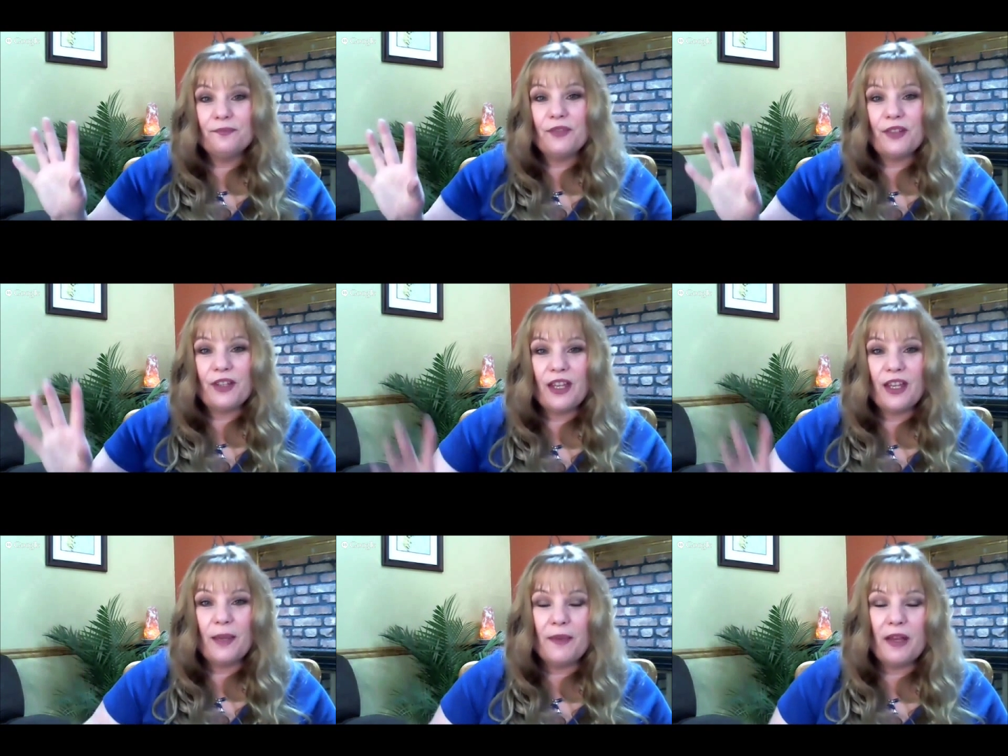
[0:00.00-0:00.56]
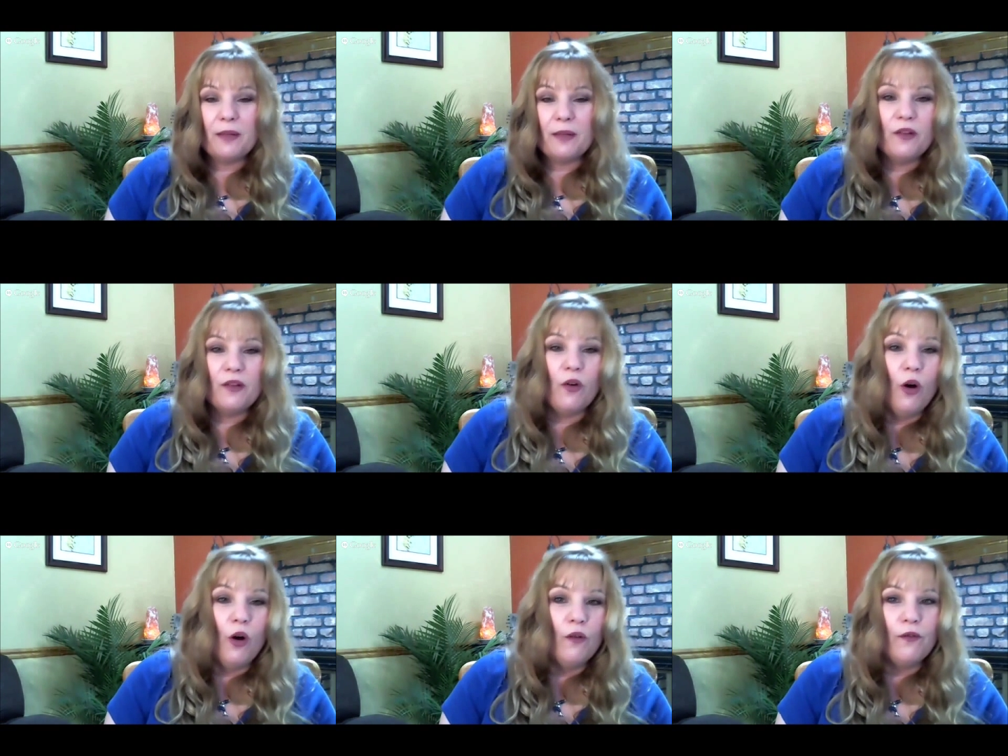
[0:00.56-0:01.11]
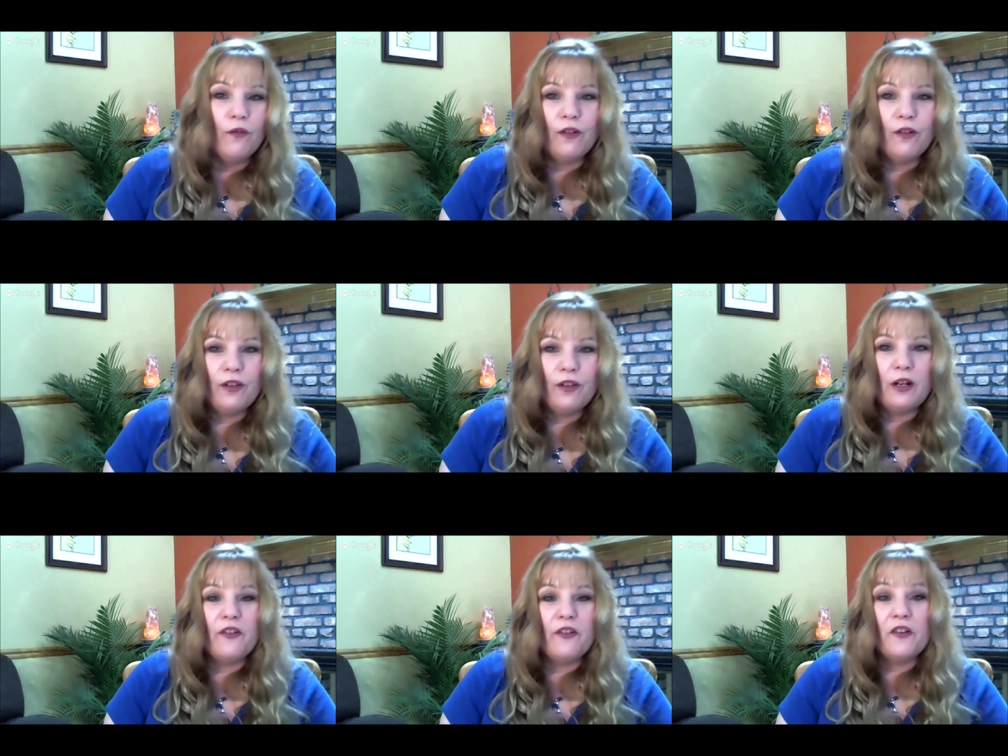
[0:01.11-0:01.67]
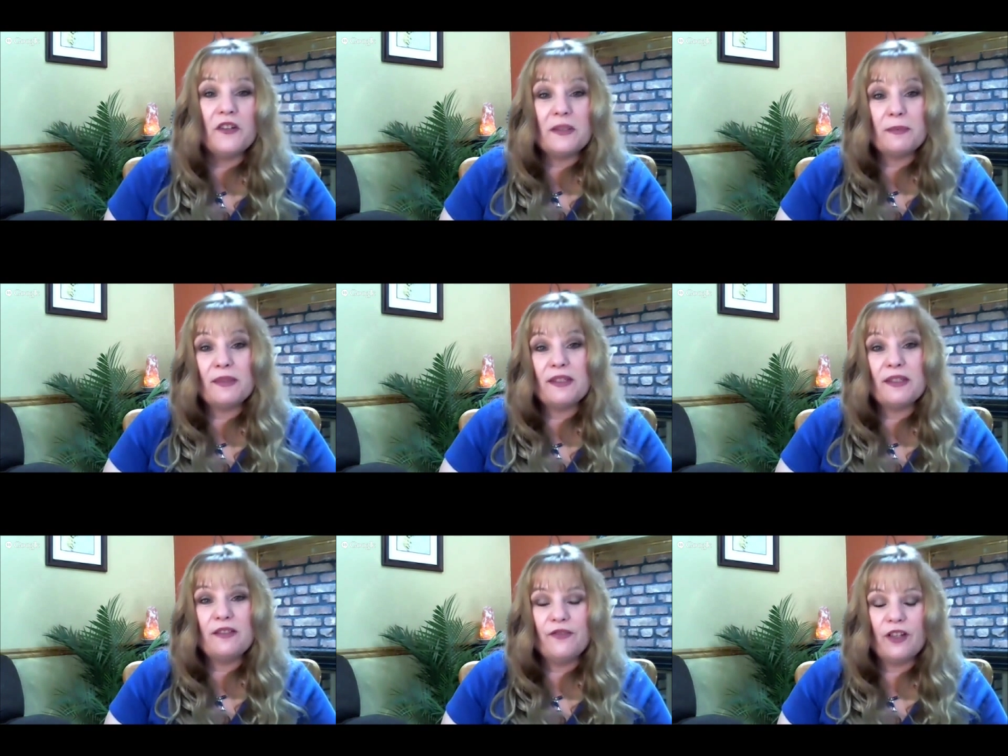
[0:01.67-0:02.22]
Okay, I'm not gonna be very
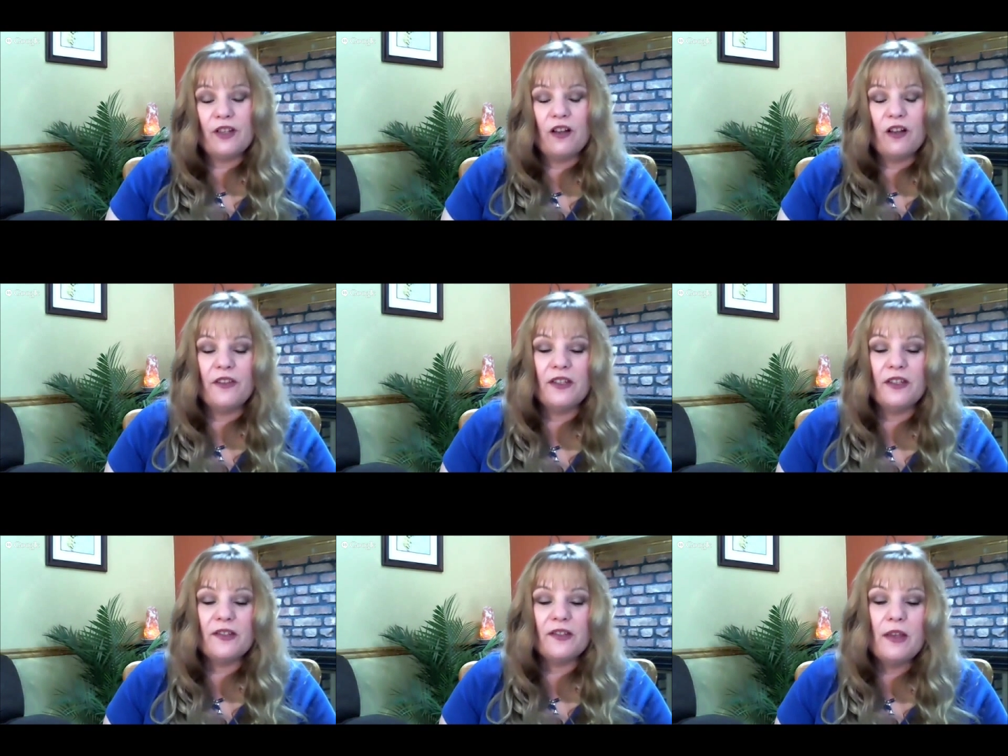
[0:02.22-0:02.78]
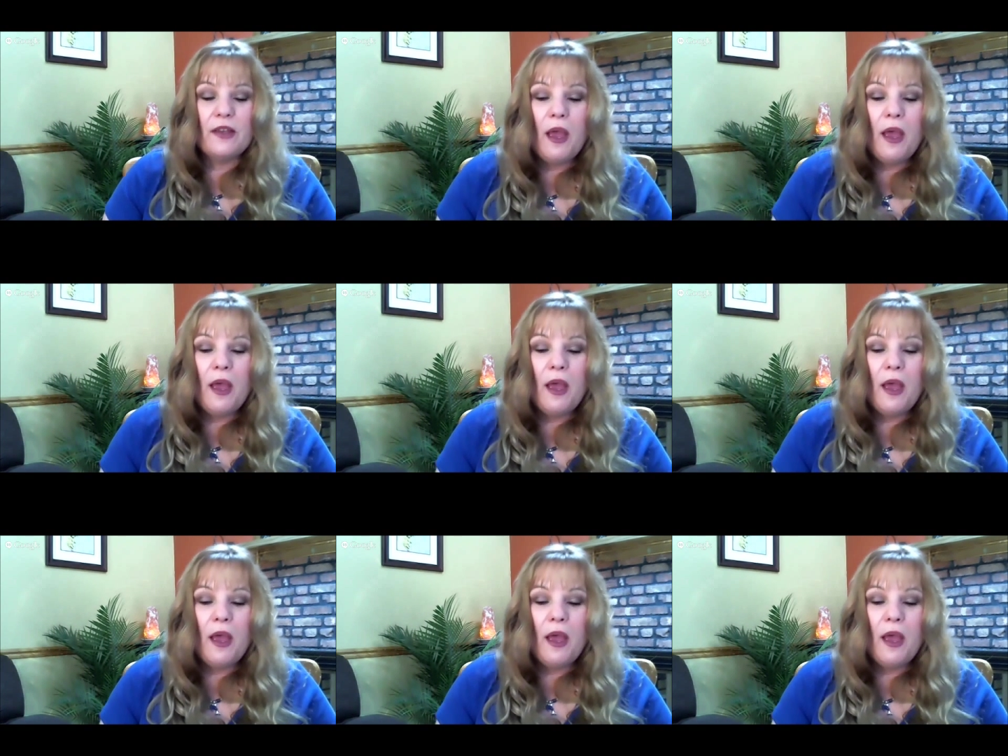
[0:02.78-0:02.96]
specific on this,